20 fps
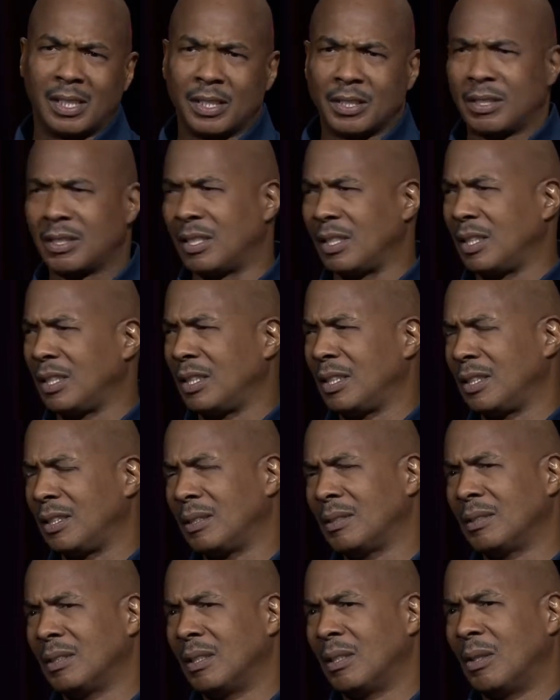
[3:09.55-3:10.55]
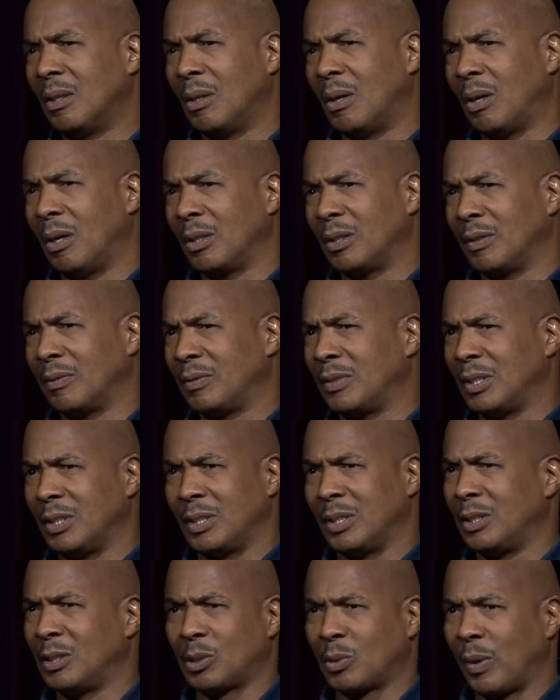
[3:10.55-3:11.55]
see all of you know,
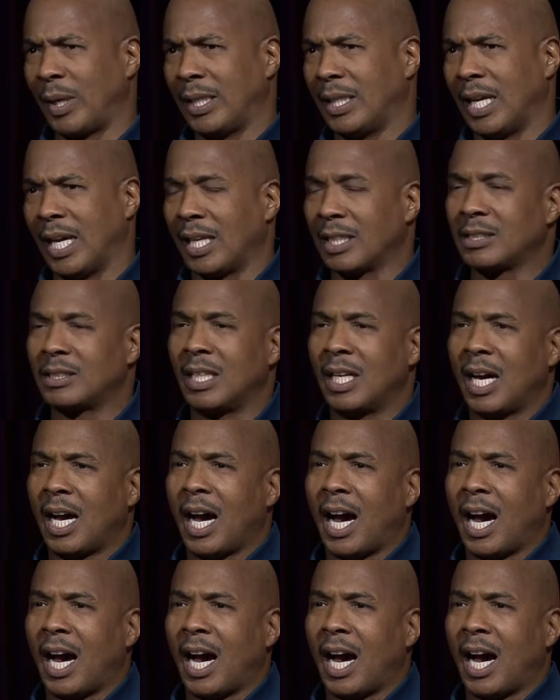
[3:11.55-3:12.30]
these great acts.